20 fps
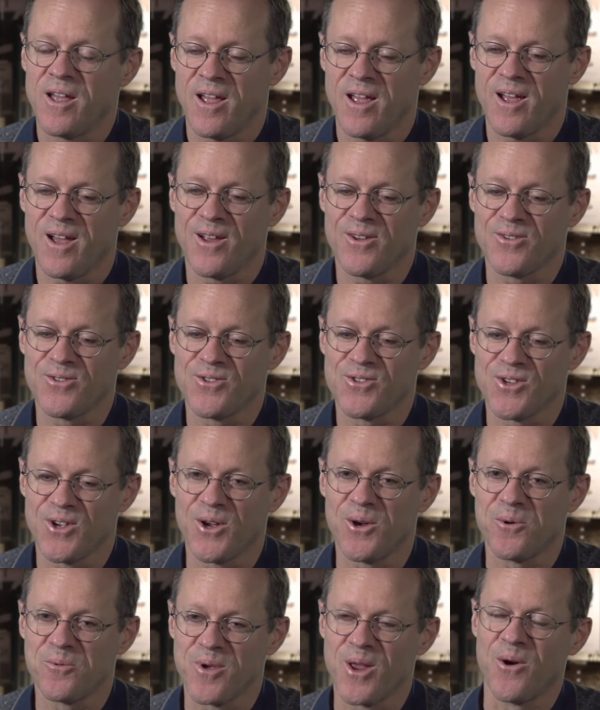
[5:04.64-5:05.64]
And
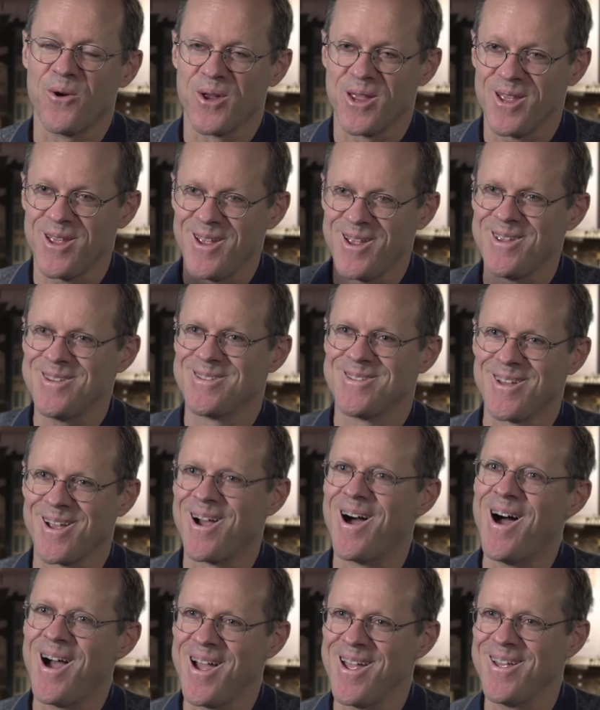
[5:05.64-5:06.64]
so, you know, he's the
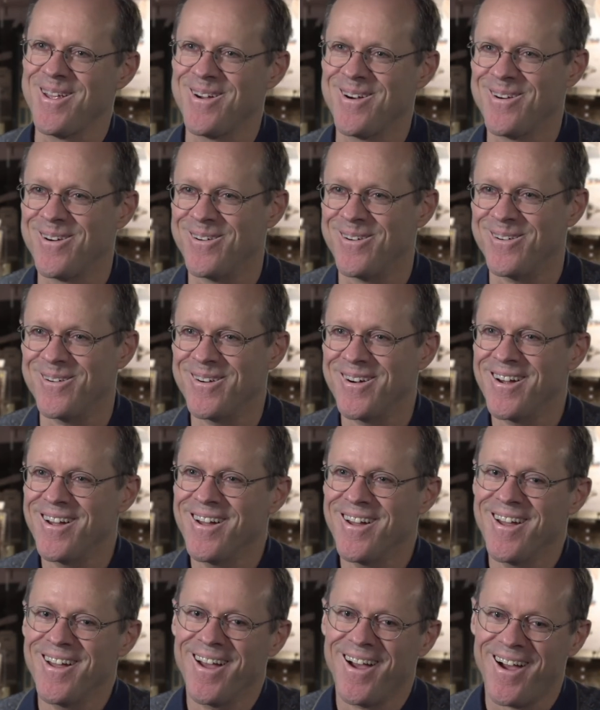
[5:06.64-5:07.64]
guy who
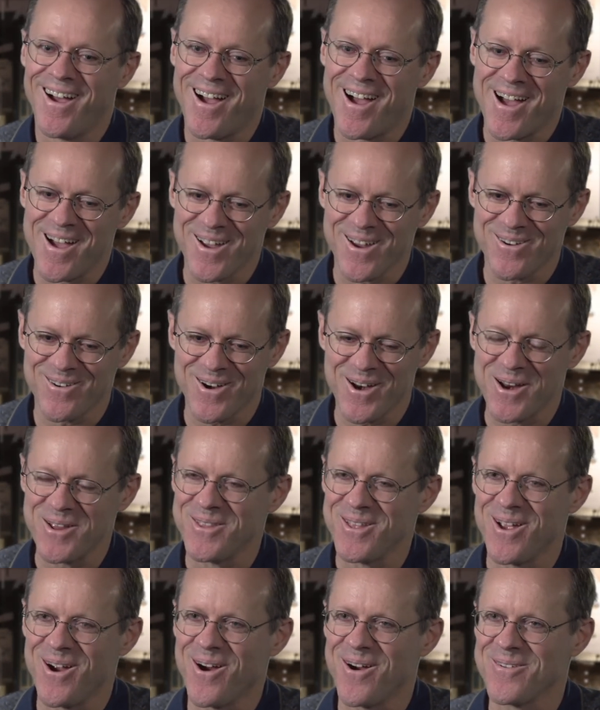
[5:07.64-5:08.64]
created
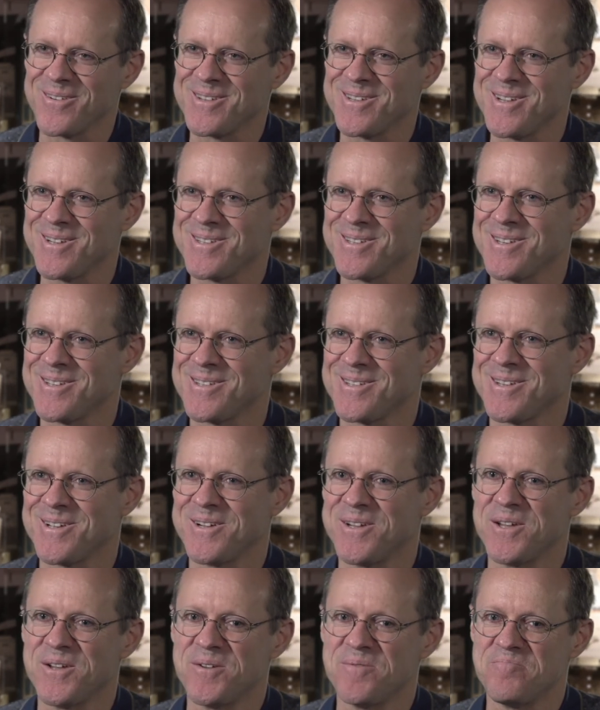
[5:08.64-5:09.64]
the RFC
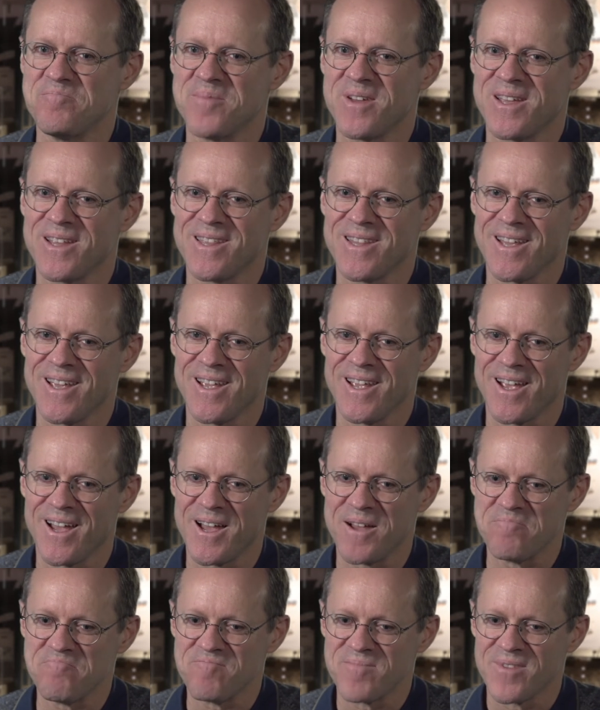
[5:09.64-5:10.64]
system and
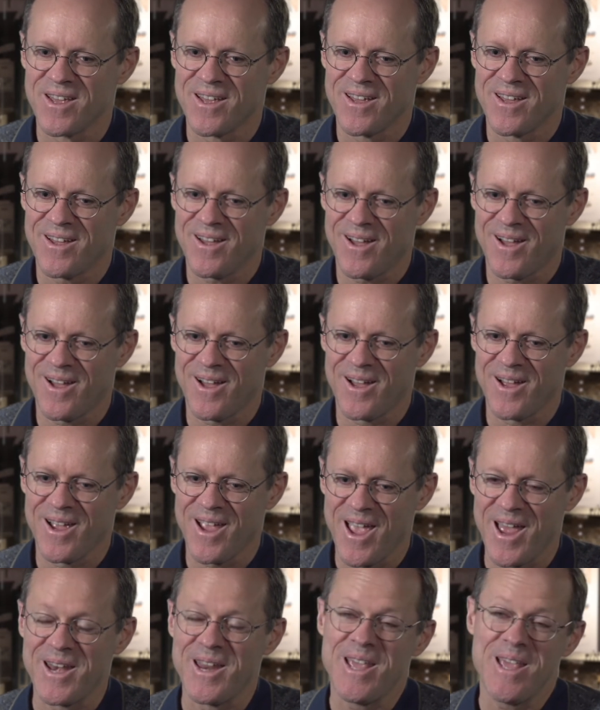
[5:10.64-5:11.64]
the
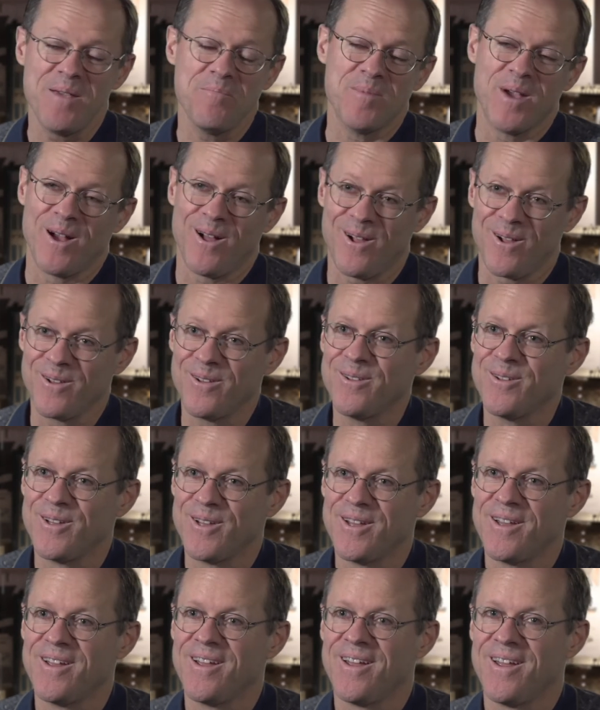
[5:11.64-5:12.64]
and email.
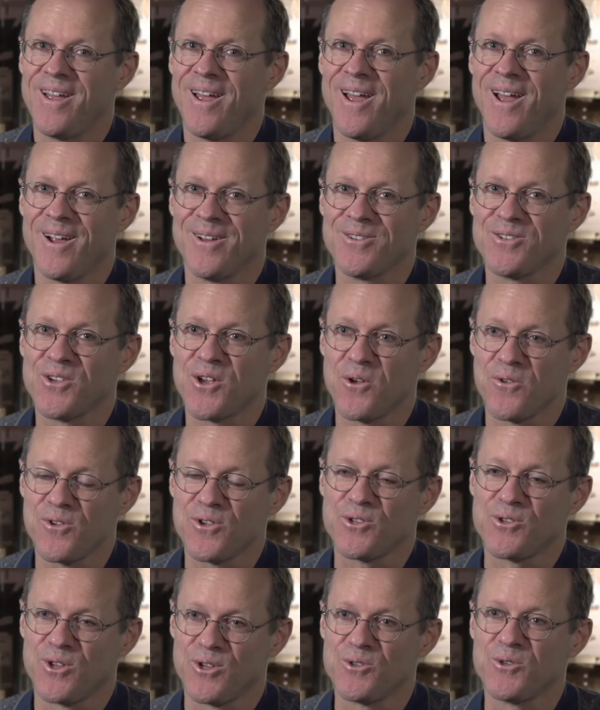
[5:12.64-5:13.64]
And so
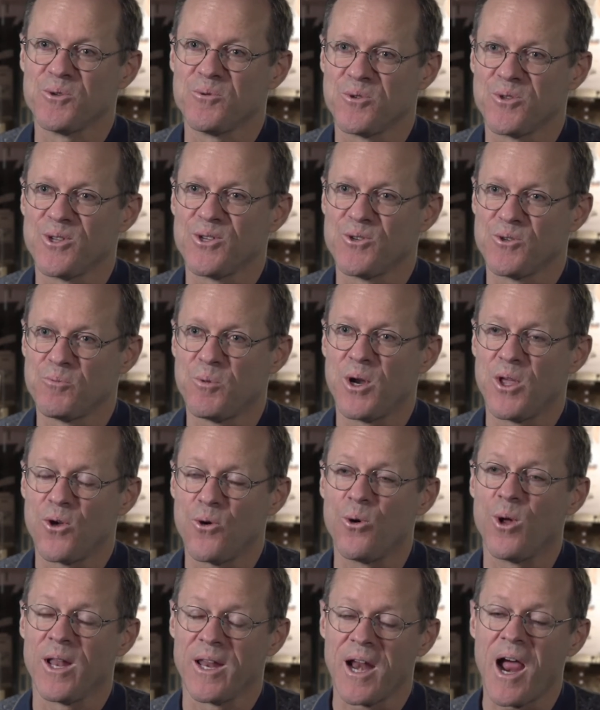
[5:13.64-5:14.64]
this was pretty
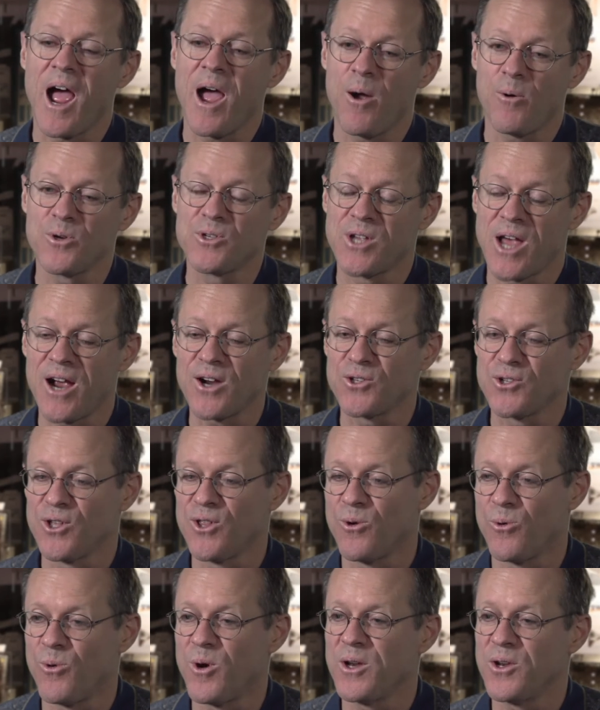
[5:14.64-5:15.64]
cool. And I was actually
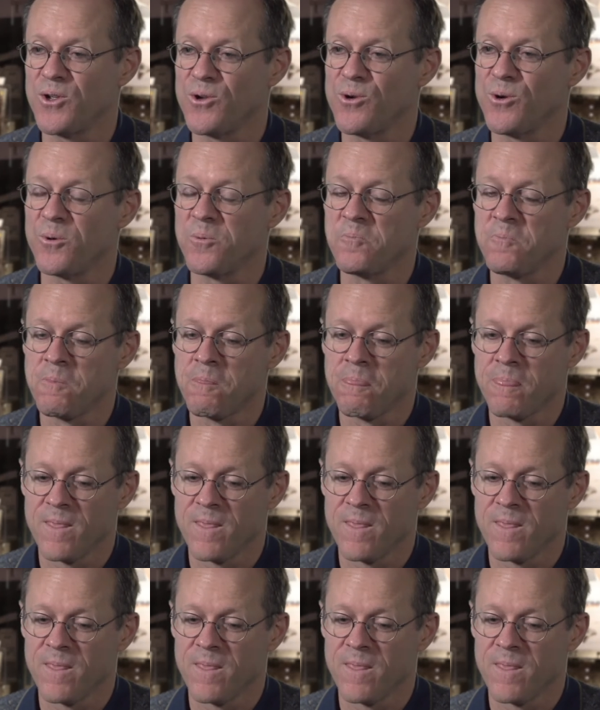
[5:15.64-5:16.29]
the one who